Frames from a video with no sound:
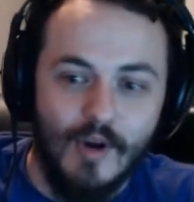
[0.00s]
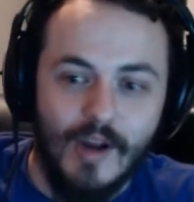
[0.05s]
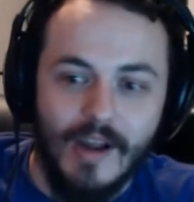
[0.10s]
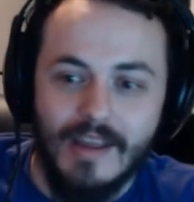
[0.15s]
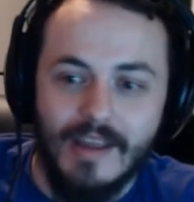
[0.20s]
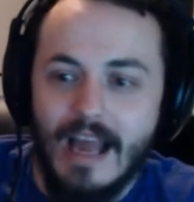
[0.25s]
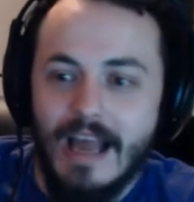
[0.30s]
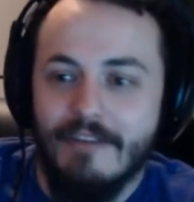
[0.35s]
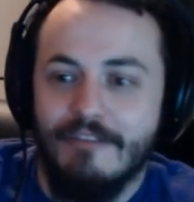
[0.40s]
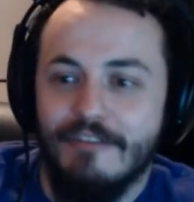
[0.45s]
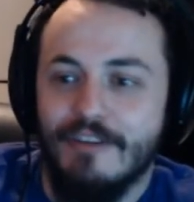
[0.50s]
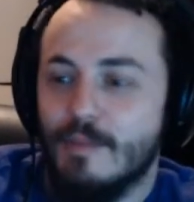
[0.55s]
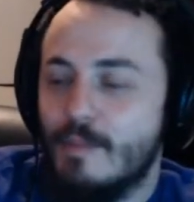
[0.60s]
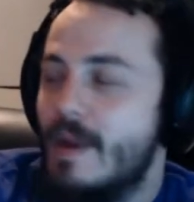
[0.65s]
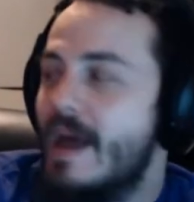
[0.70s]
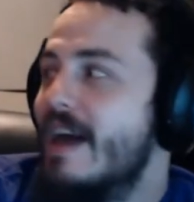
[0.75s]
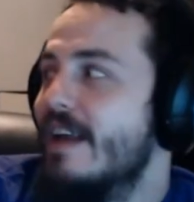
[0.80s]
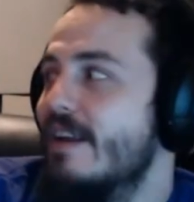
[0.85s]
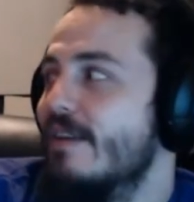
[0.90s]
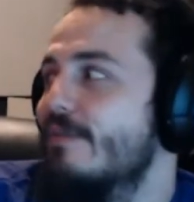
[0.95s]
I feel
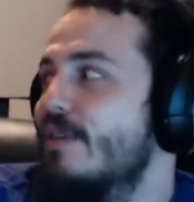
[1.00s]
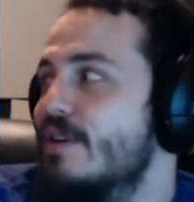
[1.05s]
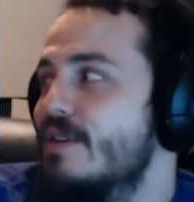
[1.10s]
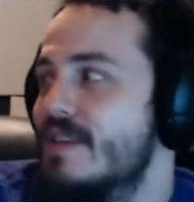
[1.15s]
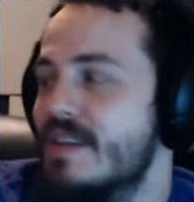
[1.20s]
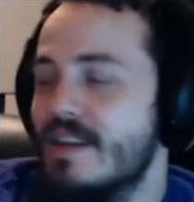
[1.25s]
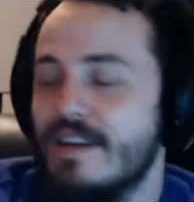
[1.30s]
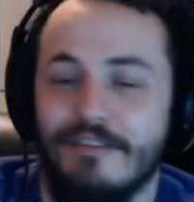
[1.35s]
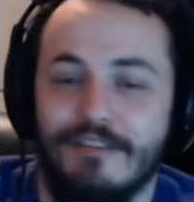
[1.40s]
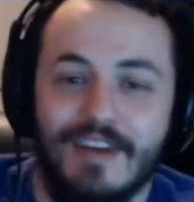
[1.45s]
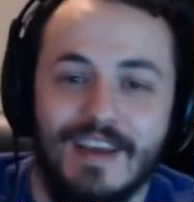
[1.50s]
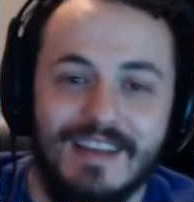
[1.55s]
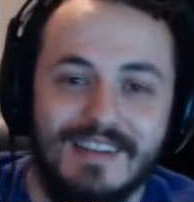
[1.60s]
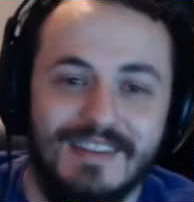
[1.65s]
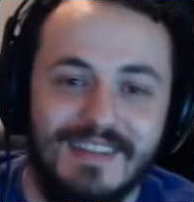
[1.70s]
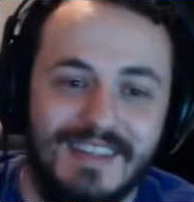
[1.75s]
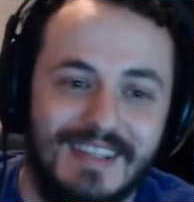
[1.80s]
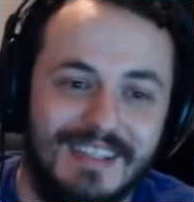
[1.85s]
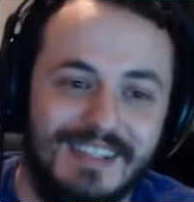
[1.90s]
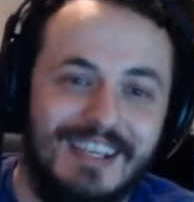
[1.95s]
bad if there's any fans
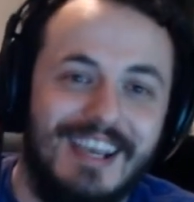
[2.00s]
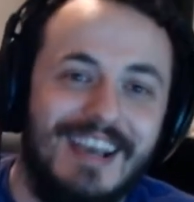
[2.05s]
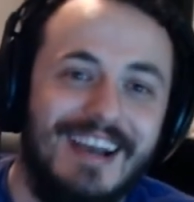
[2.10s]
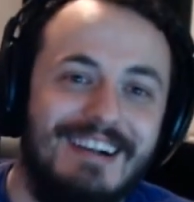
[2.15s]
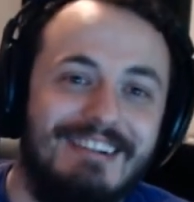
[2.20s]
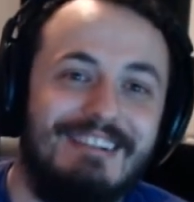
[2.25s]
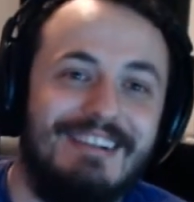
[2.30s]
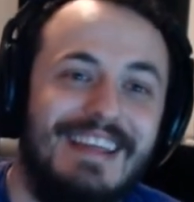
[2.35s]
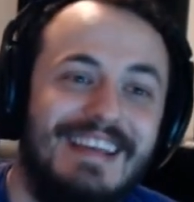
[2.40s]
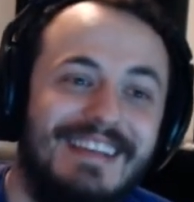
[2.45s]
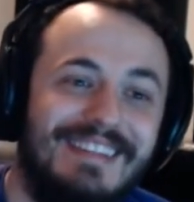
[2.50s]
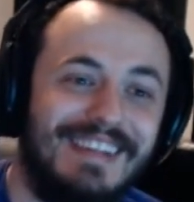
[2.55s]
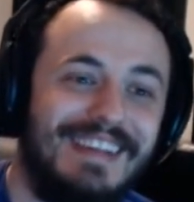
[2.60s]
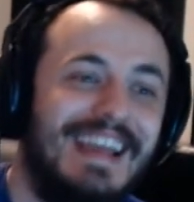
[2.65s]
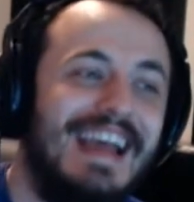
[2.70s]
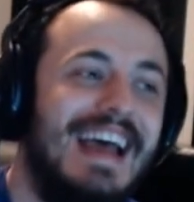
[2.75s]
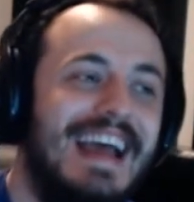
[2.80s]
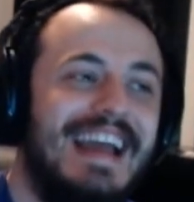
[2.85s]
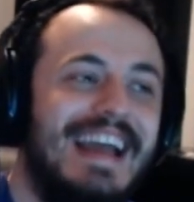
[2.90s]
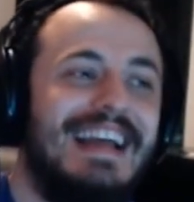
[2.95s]
of this character that's like,
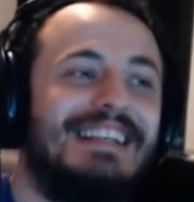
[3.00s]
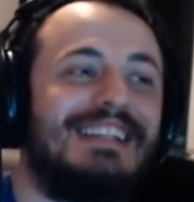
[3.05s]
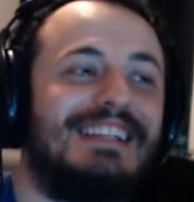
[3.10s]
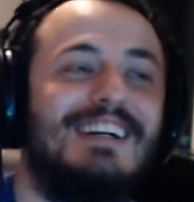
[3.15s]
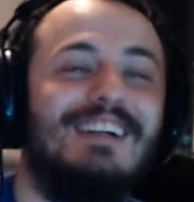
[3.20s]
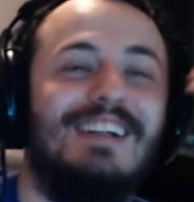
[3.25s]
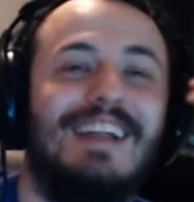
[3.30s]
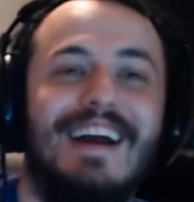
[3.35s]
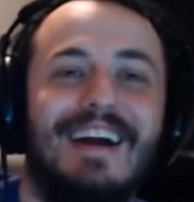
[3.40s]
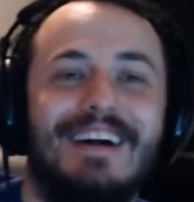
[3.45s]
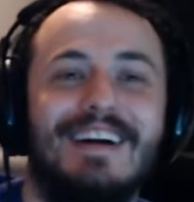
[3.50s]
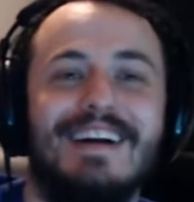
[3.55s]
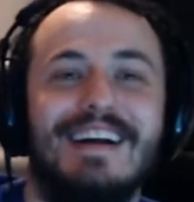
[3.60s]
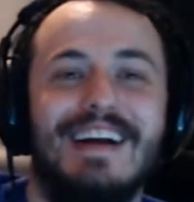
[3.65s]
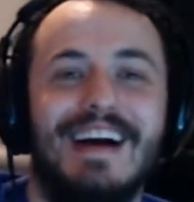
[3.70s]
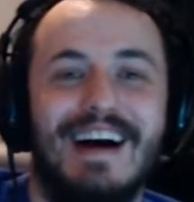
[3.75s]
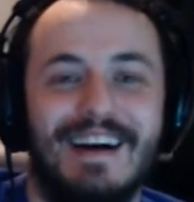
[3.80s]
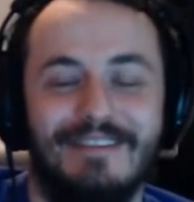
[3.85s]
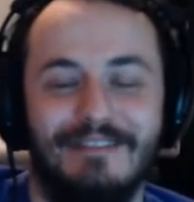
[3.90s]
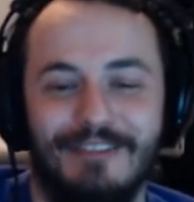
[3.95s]
it's
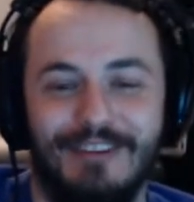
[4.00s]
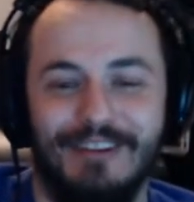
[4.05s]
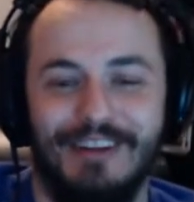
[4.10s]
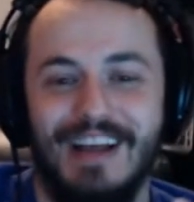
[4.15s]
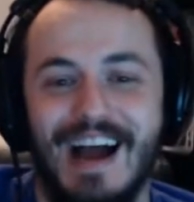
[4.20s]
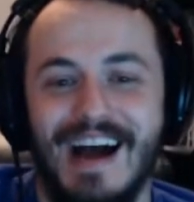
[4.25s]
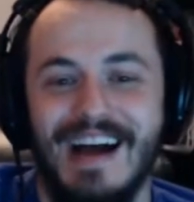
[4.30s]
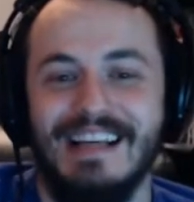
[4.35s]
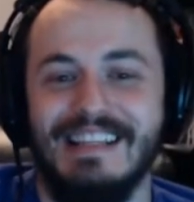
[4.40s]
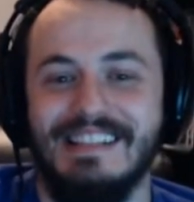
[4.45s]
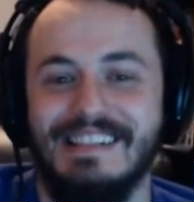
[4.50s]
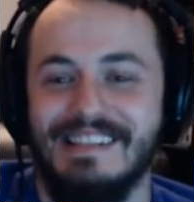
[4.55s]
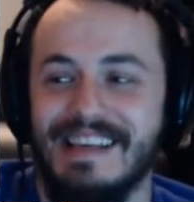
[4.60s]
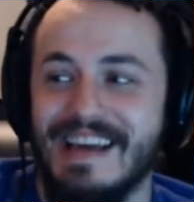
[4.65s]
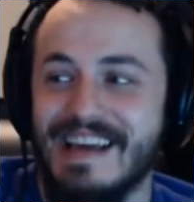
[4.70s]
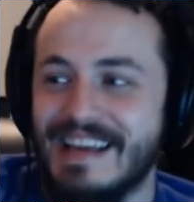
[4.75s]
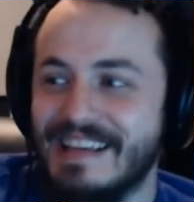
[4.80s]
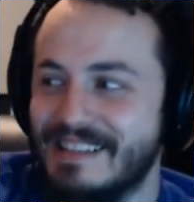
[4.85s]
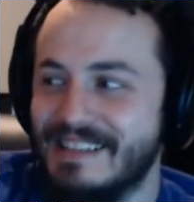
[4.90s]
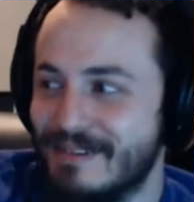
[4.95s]
Clarion, for God's
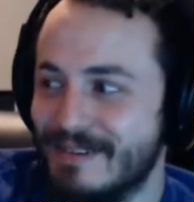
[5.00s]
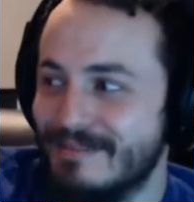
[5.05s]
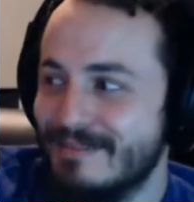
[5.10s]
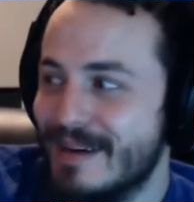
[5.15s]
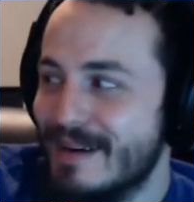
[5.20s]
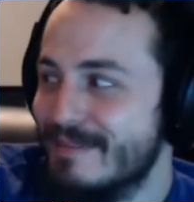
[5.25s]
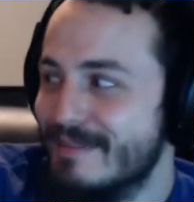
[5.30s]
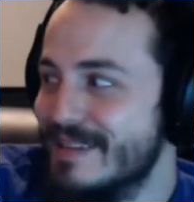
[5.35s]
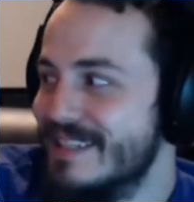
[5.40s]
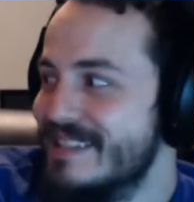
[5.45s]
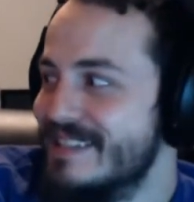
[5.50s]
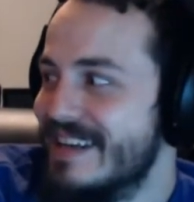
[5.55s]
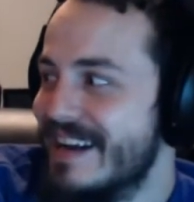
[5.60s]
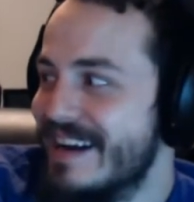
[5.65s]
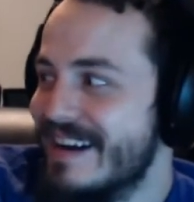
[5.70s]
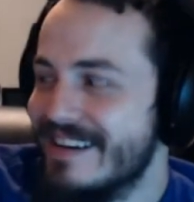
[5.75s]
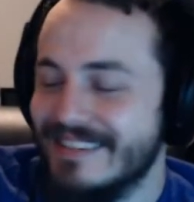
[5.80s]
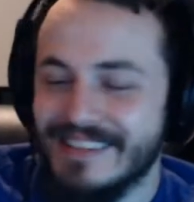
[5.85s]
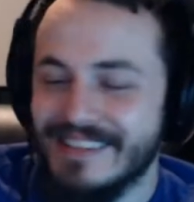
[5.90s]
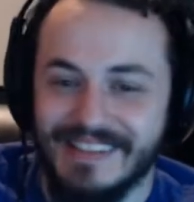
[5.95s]
sakes, remember this
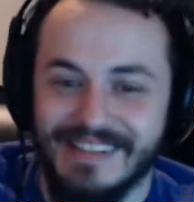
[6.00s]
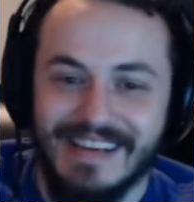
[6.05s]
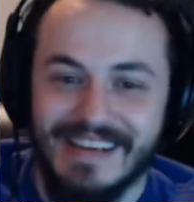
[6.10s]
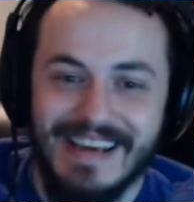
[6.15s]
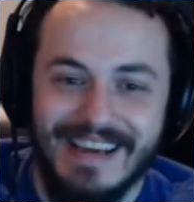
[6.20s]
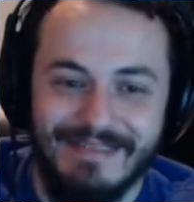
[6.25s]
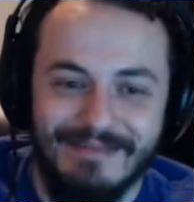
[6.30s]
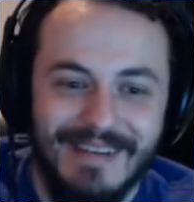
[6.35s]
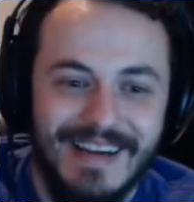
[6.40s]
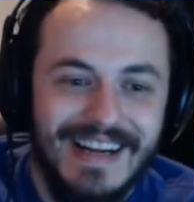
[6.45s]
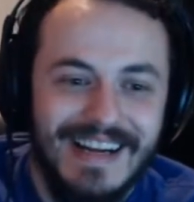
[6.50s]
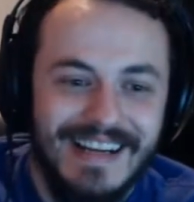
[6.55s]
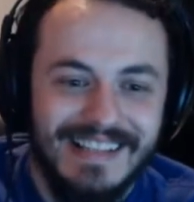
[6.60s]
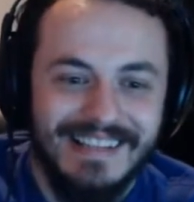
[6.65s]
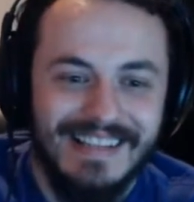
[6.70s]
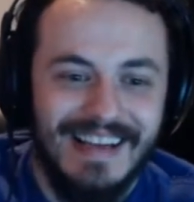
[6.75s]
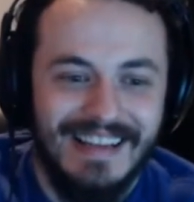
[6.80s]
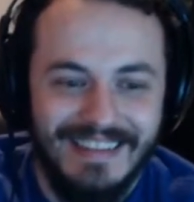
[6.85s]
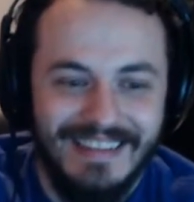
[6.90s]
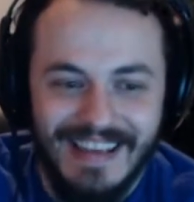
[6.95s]
character's name. It's
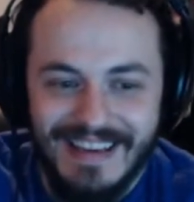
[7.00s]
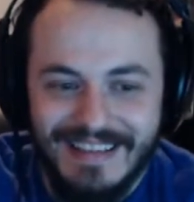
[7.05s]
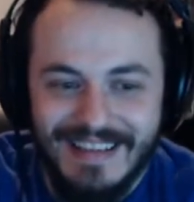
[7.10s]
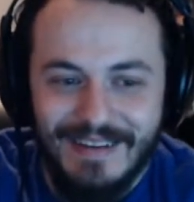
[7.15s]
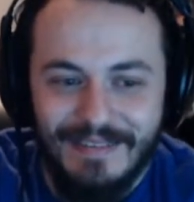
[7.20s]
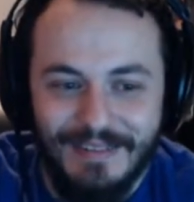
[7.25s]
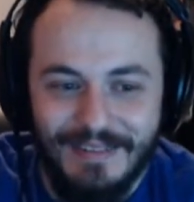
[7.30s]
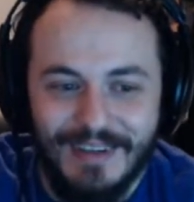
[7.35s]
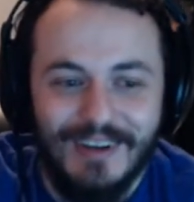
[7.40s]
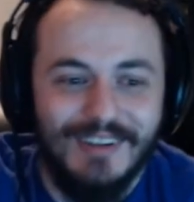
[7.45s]
not that difficult.